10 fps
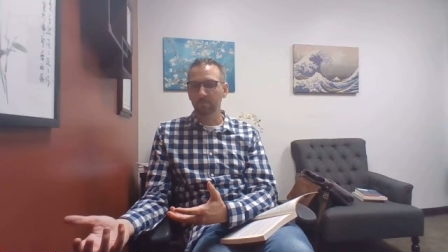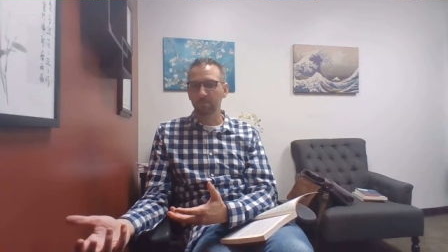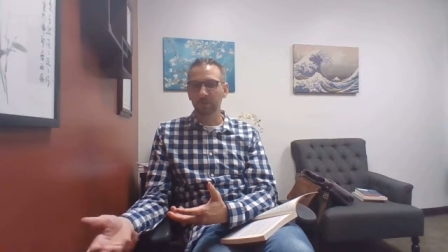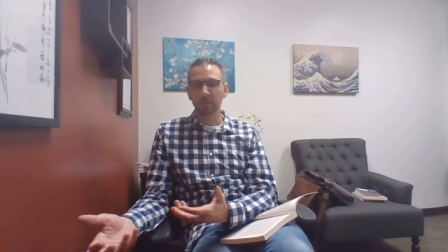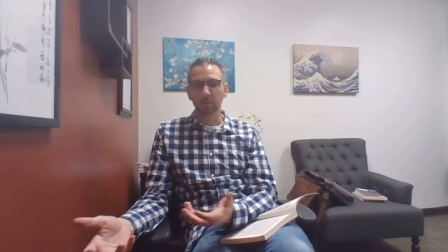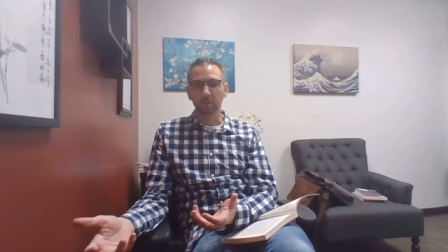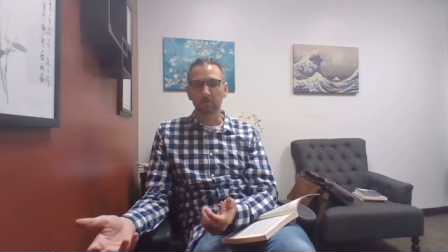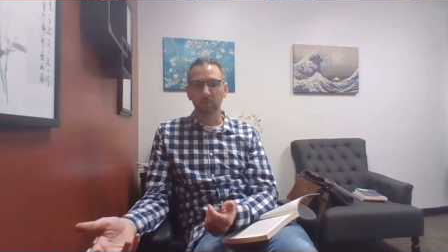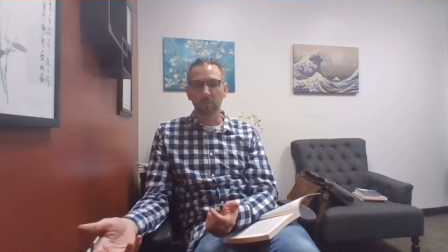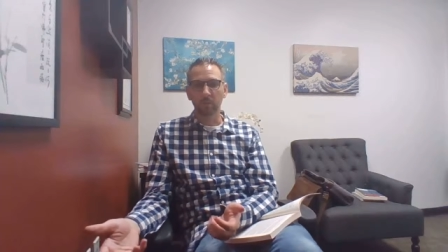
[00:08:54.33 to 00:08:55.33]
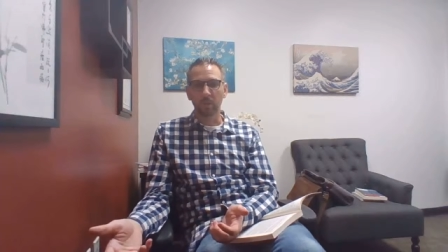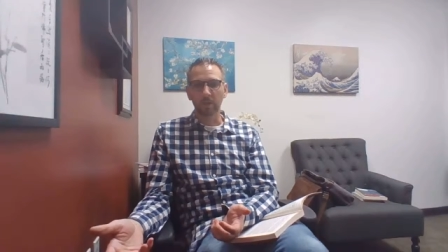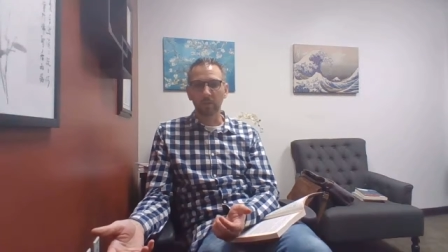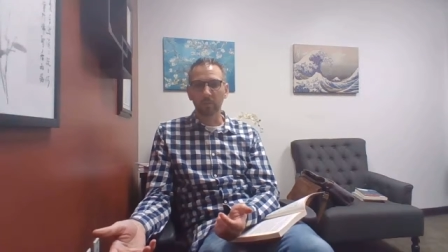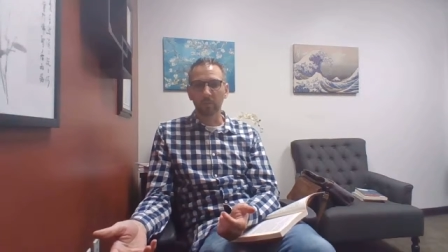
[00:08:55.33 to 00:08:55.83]
secular
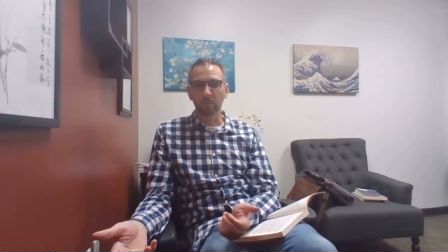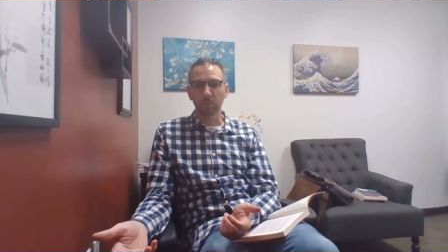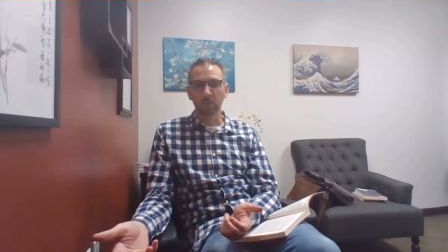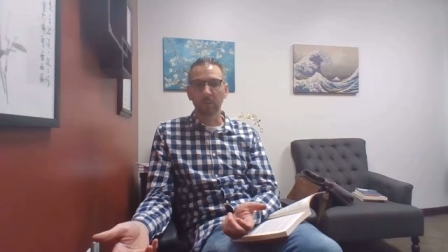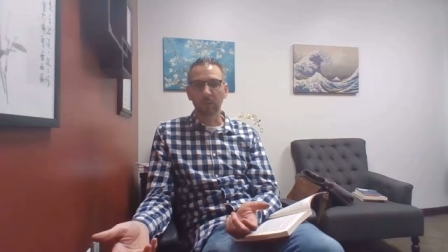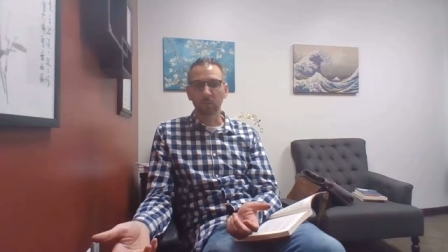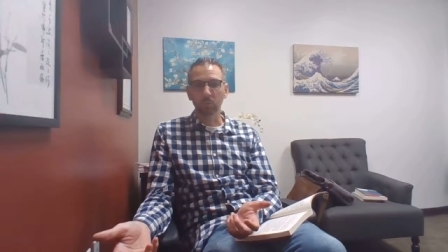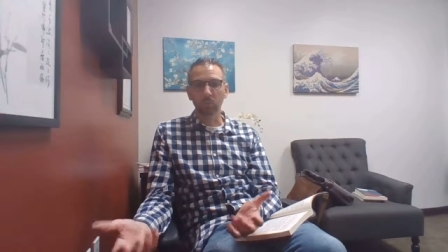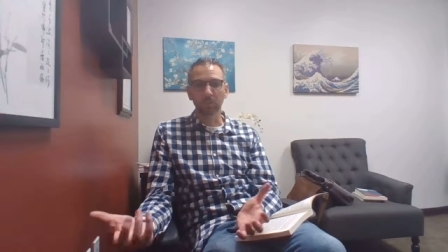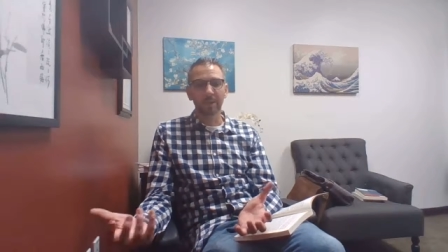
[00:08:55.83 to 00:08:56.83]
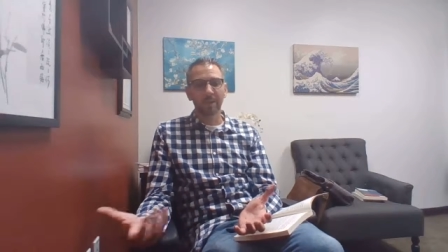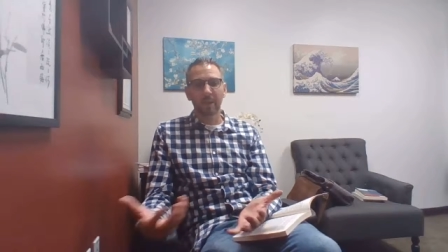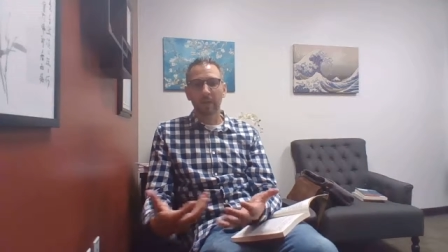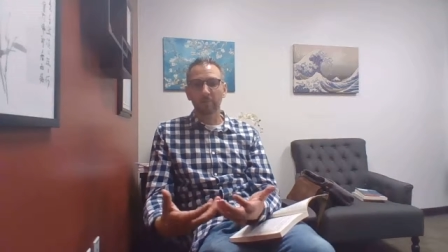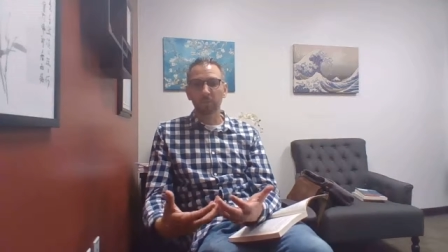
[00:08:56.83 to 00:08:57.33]
ways of looking at the world,
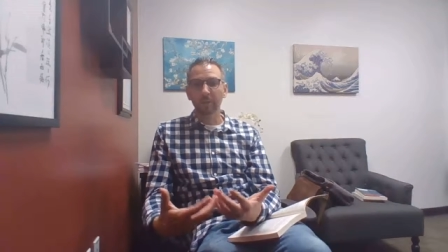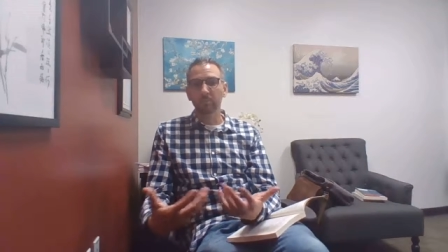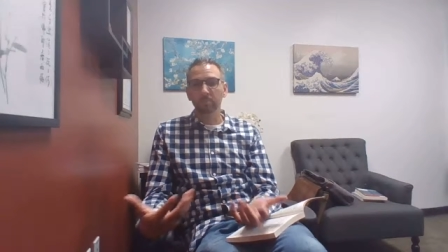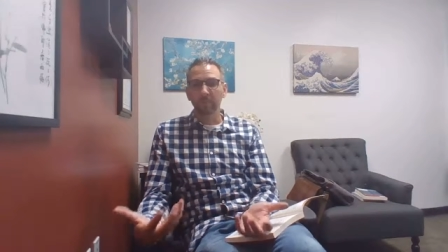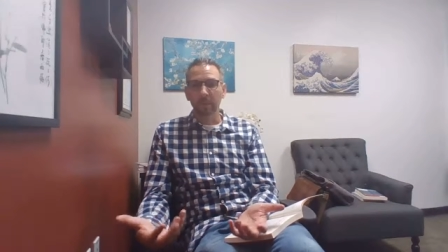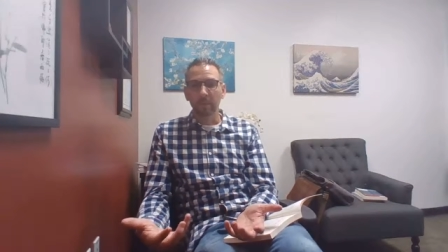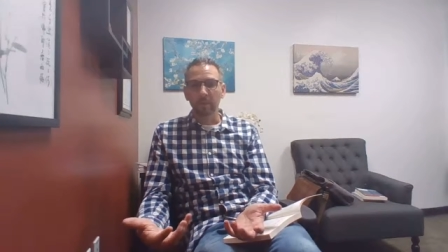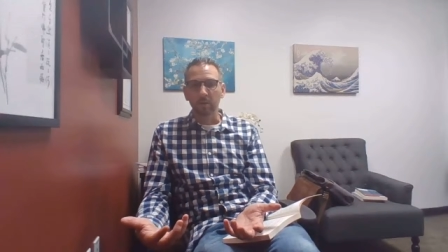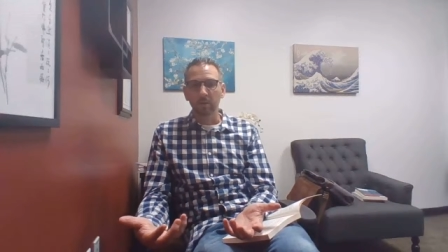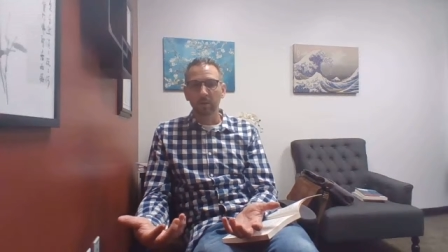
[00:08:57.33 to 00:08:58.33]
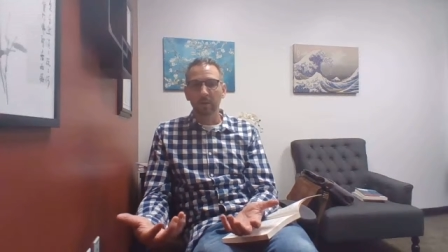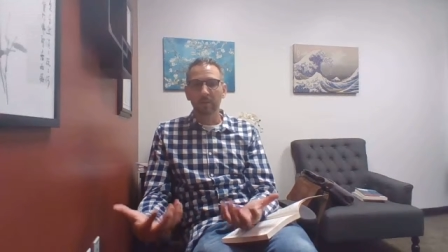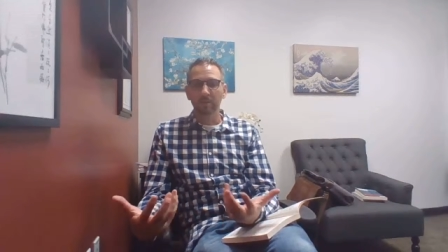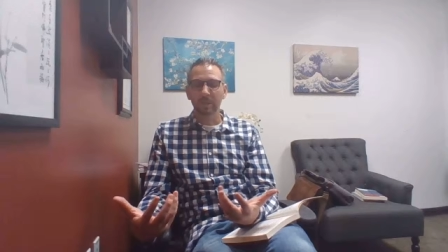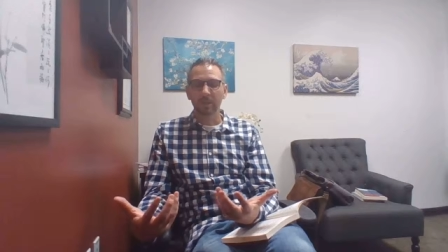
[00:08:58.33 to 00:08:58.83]
and bring them together
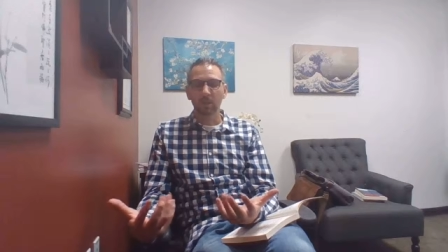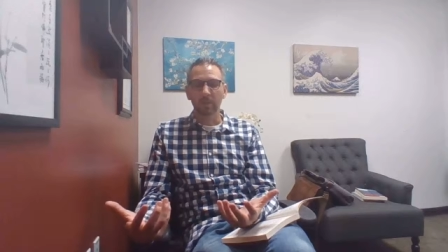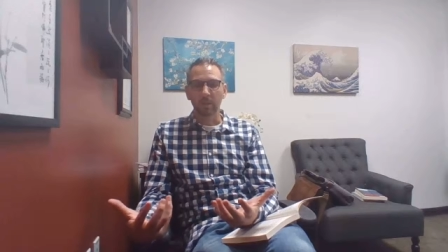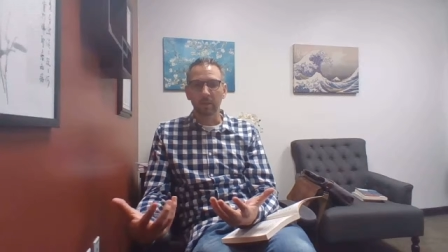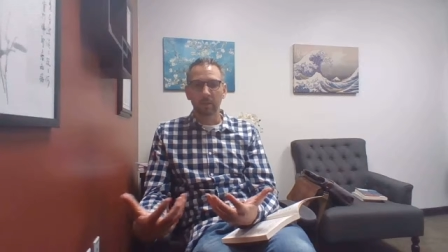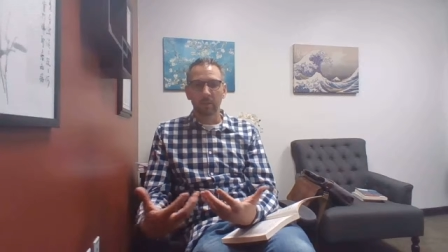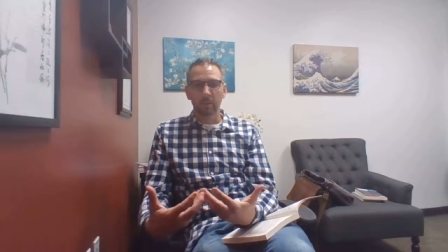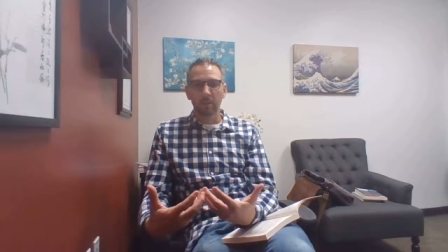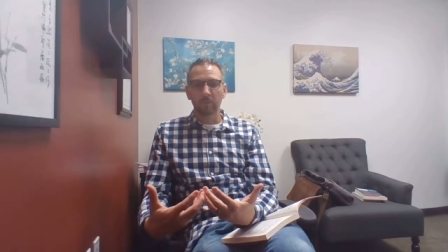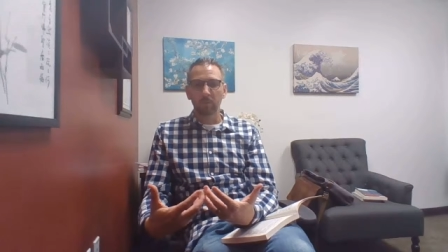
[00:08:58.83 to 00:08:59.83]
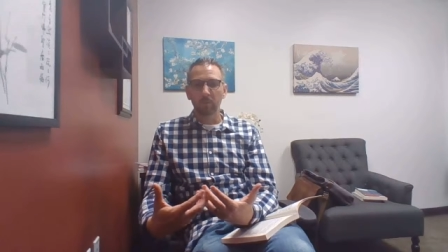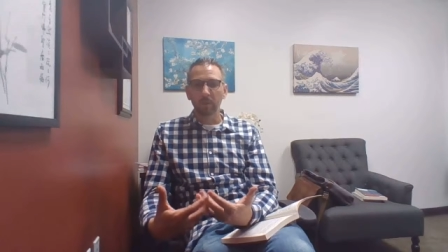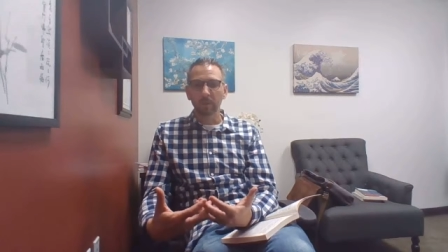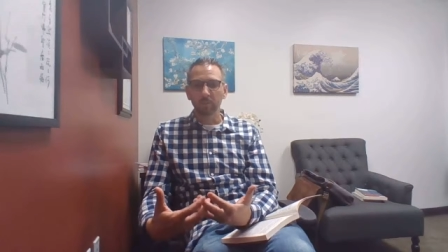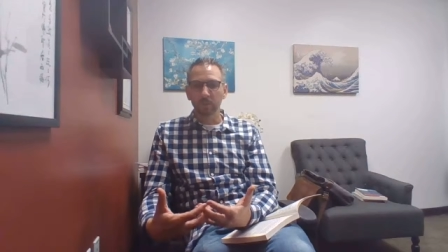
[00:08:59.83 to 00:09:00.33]
and say, okay, if we
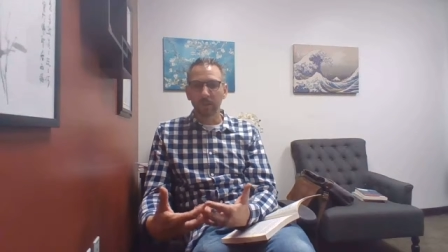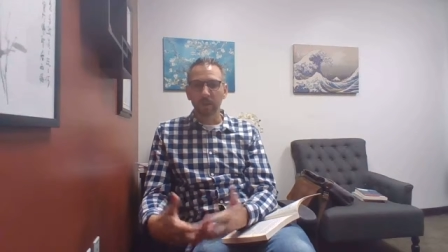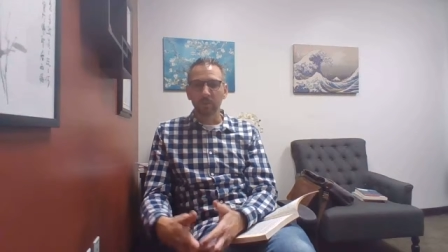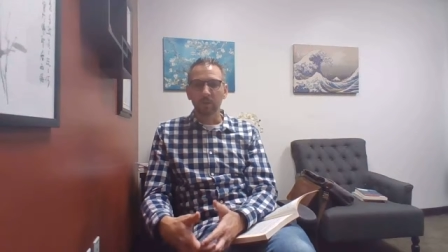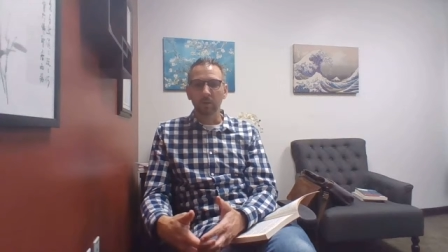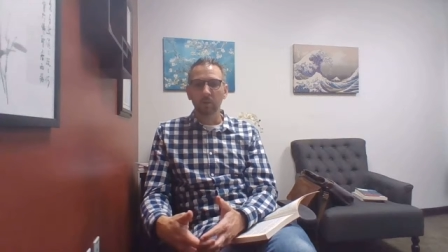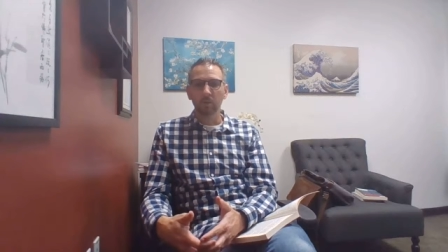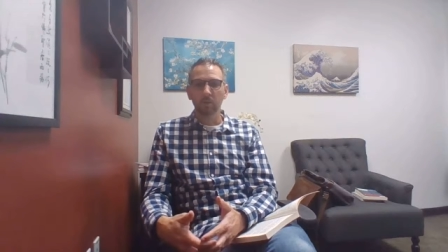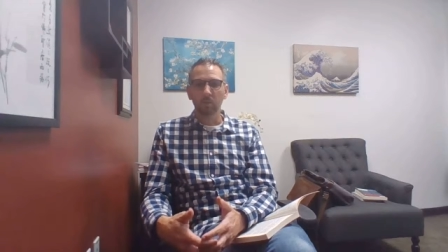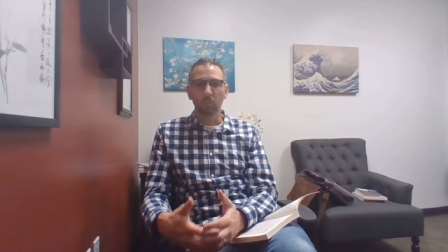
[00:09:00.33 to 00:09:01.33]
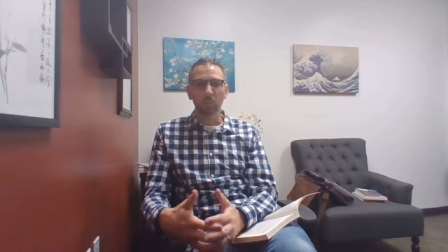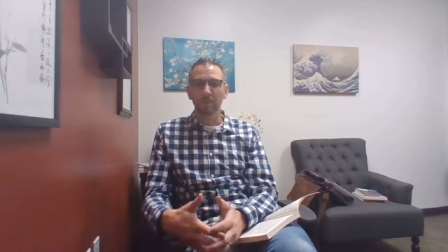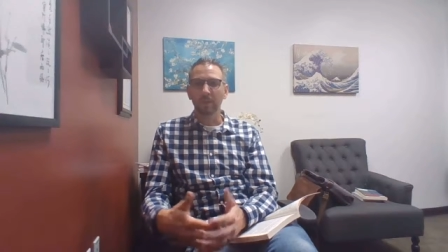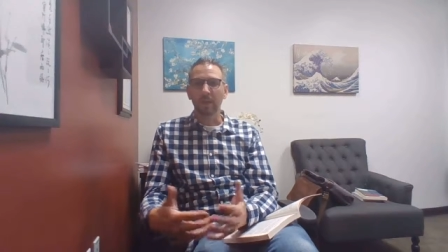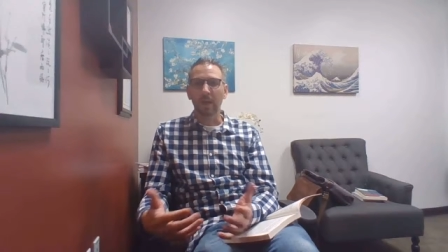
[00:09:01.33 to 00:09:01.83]
bring them together, what's
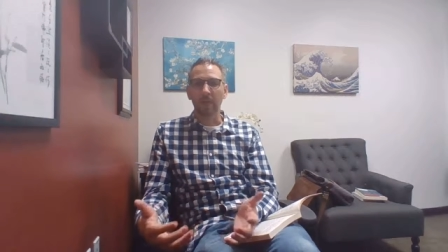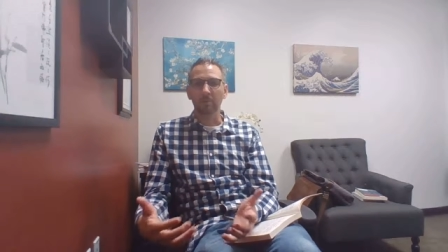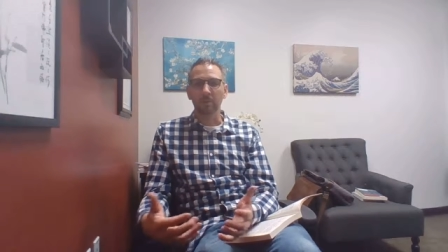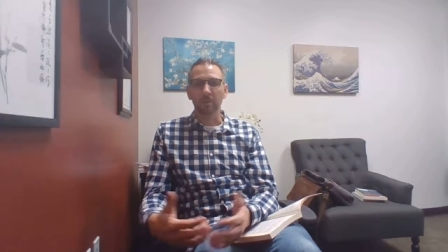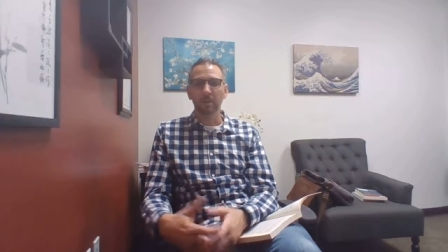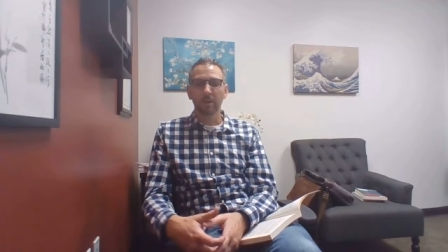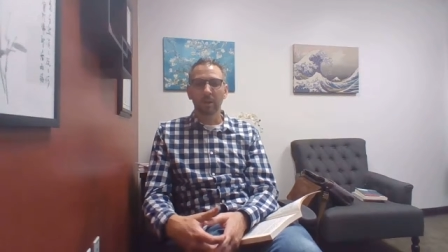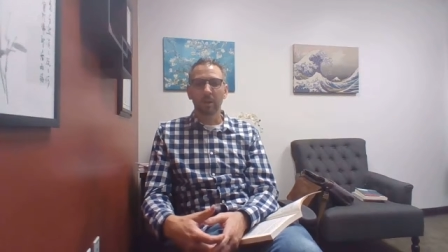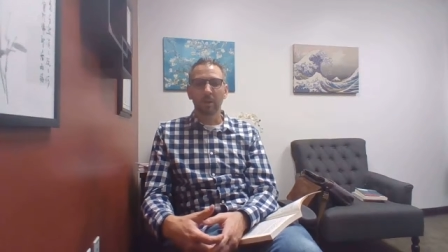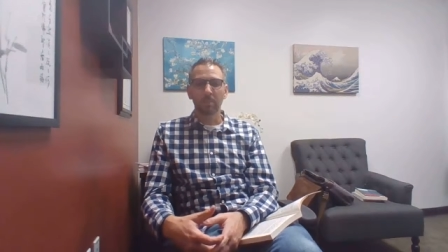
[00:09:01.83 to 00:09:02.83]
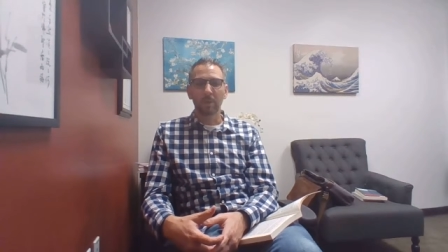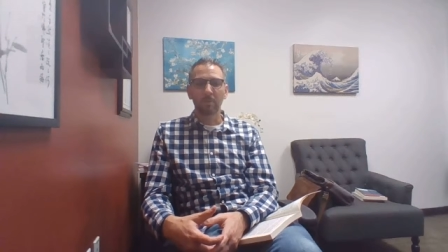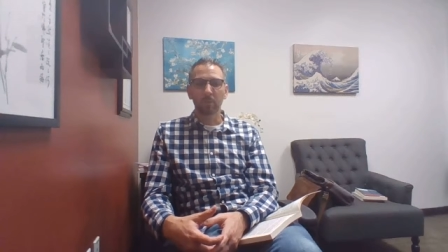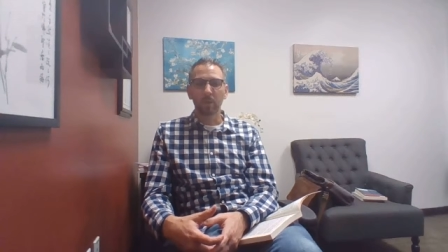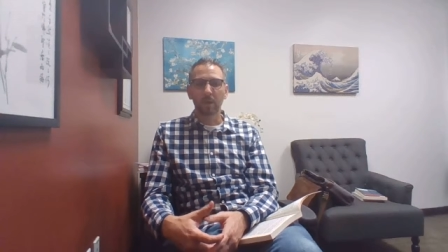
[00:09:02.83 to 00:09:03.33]
going to happen?
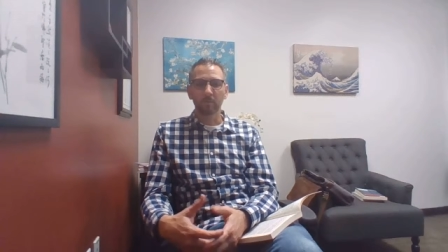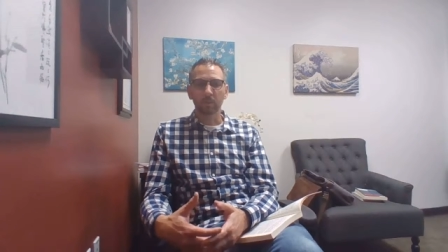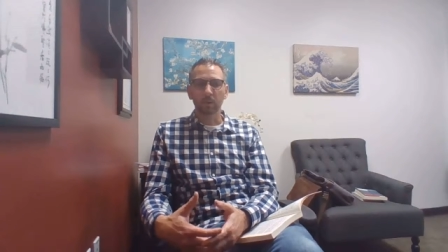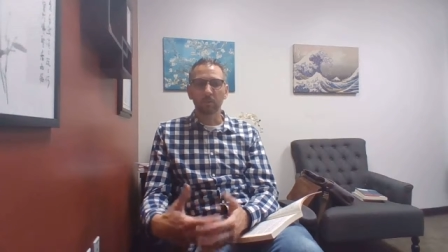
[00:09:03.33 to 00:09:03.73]
Maybe we have a